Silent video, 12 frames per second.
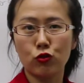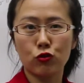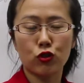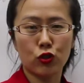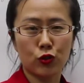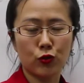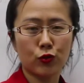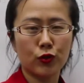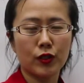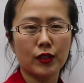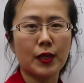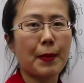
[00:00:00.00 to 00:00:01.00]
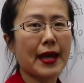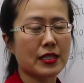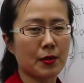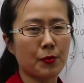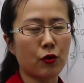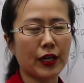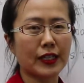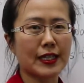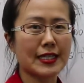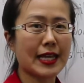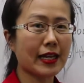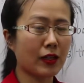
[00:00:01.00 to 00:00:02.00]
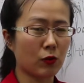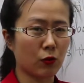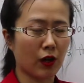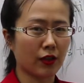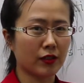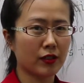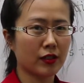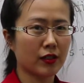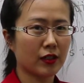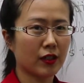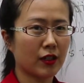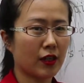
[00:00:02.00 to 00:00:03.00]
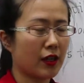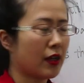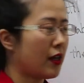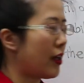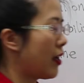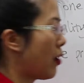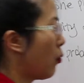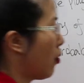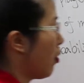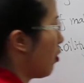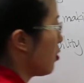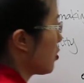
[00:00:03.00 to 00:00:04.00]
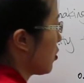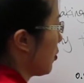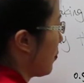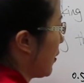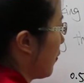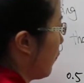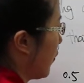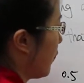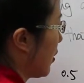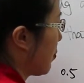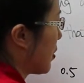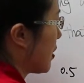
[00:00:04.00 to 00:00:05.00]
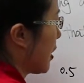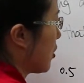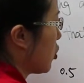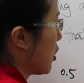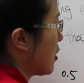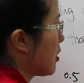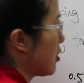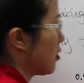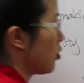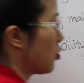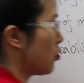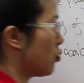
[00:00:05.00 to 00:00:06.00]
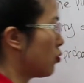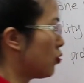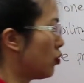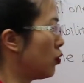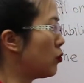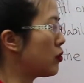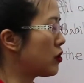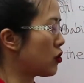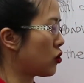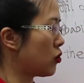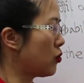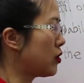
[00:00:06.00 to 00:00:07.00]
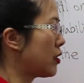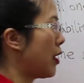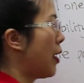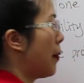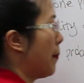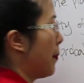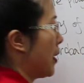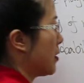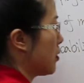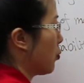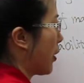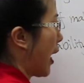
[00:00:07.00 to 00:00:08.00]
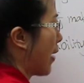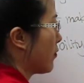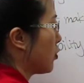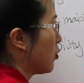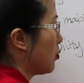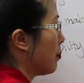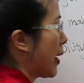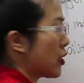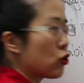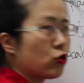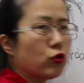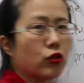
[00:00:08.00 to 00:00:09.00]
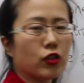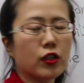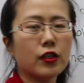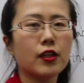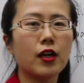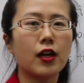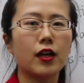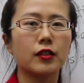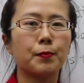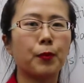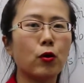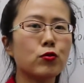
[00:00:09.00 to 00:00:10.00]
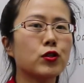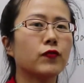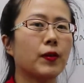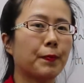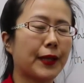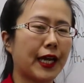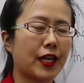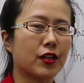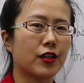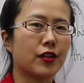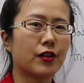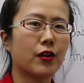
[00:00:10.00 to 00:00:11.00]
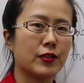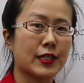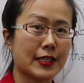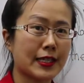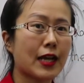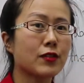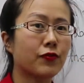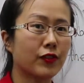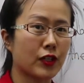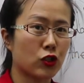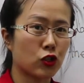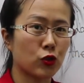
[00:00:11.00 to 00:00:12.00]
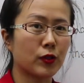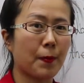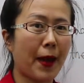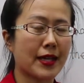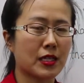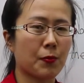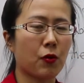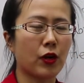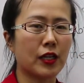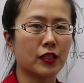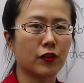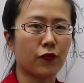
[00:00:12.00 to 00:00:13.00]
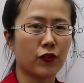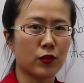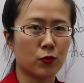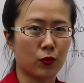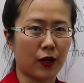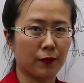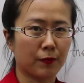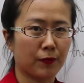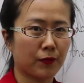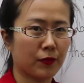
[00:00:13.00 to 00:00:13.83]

to shoot the basketball in the second round, it will also be 50% chance to lose the shoot, but we have to make sure both of the players successfully shoot the basketball in the first round.